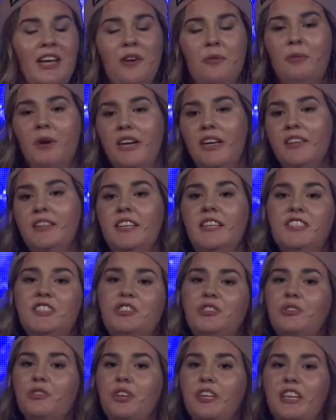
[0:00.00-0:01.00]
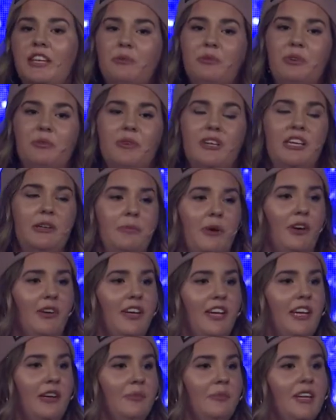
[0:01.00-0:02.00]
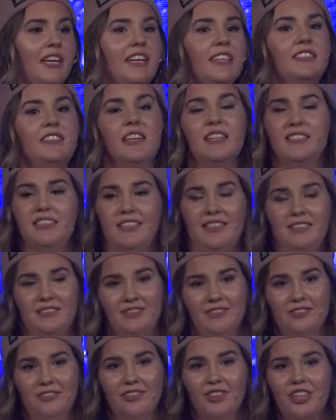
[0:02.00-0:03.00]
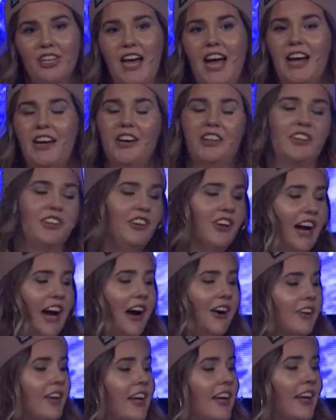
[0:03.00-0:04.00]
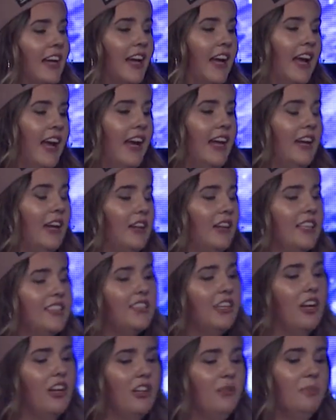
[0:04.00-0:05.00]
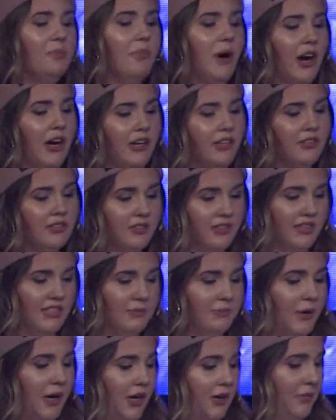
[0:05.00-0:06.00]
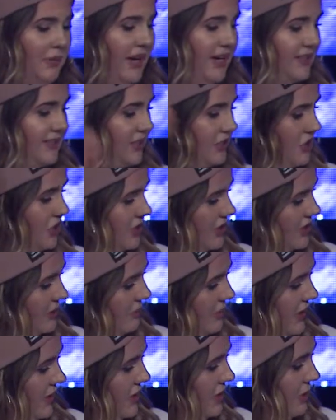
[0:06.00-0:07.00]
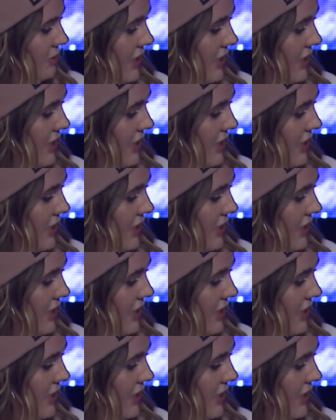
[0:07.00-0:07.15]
But in this story that we read about him, he doesn't rely on the crowd. And let's call him Bart, because Bartimaeus is just a bit too